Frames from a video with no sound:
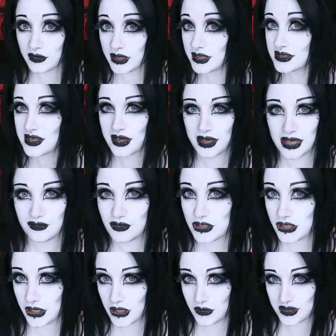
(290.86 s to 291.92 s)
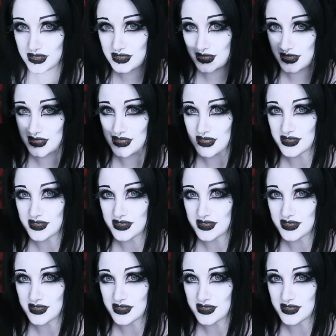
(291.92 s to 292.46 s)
The next thing I have to show you is this.